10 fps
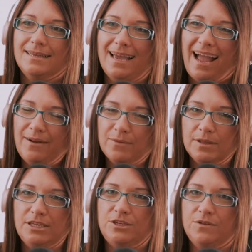Yeah, I
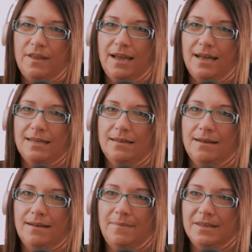really do think I
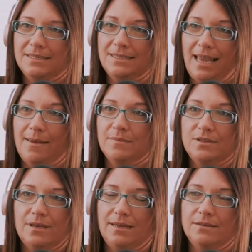am the same
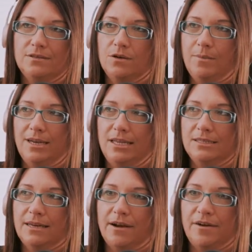in so many
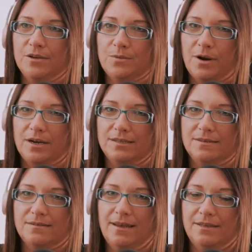scenarios where
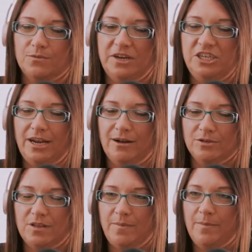it's it's reaching
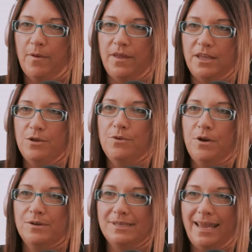out to the people that you
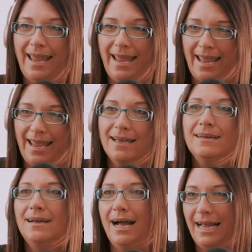know to say, mm-hmm. "Hey,
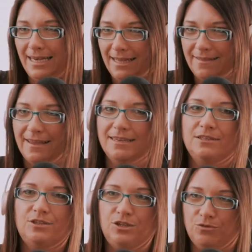I need
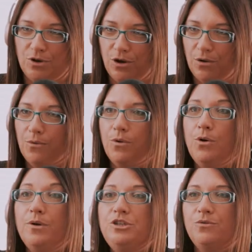this. Do you know
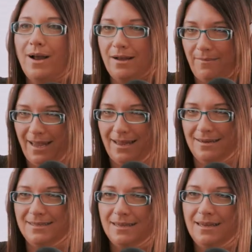who would you
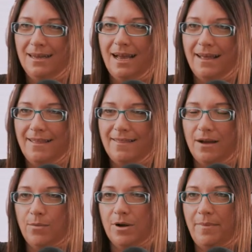recommend?" Mm-hmm. I think
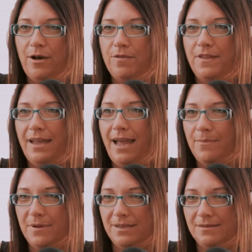that word of mouth thing
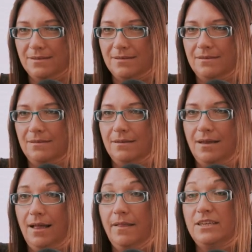happens.
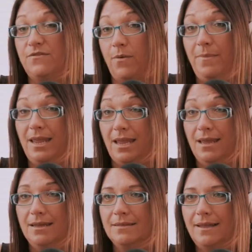At well, least for
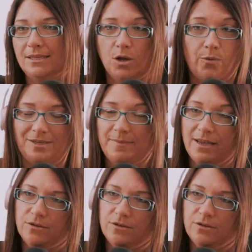me, that's always my